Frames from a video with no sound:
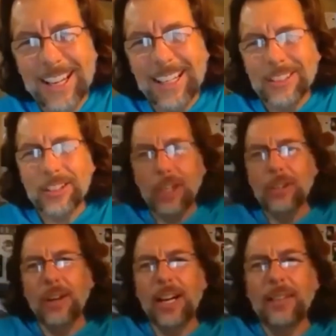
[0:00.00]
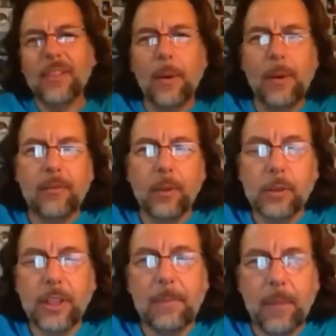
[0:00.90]
So I went
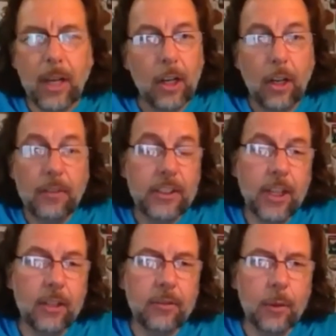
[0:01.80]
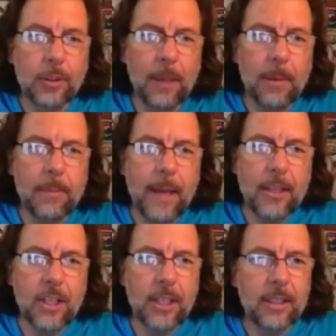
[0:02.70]
full-time. I got an offer to go full-time in
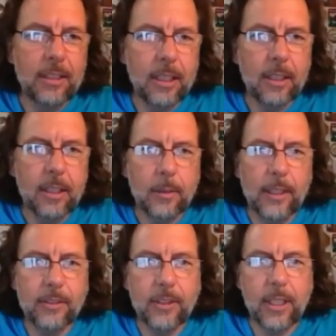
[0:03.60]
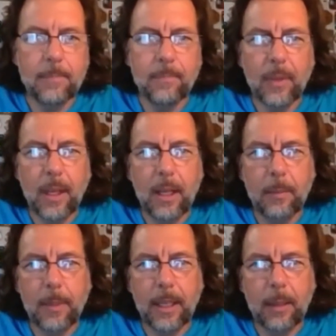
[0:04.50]
managing a race team
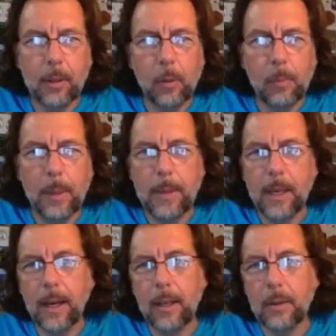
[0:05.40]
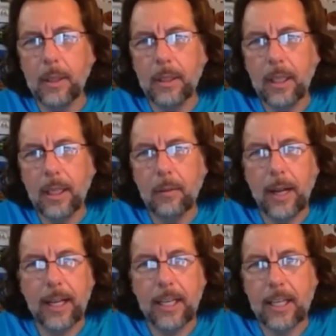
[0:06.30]
by a company called PPI, who
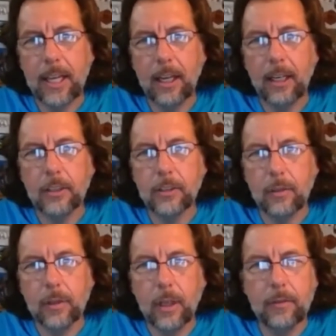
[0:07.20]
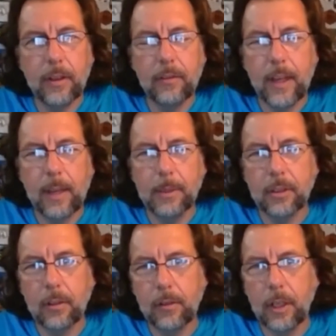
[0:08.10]
ran Indy cars, off-road, very famous
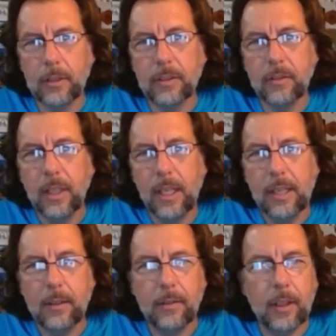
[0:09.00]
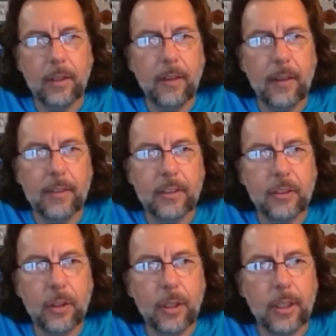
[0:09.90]
off-road. You've heard of Ivan
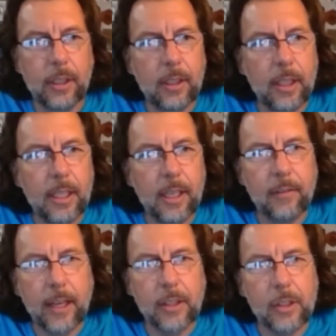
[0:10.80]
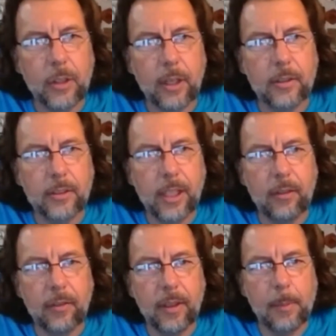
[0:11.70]
Stewart and the factory Toyota
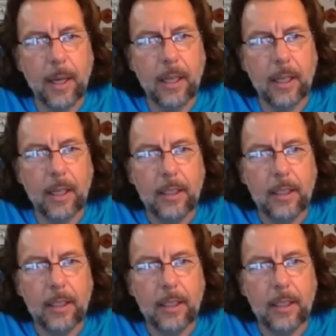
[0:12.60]
stuff in the Baja.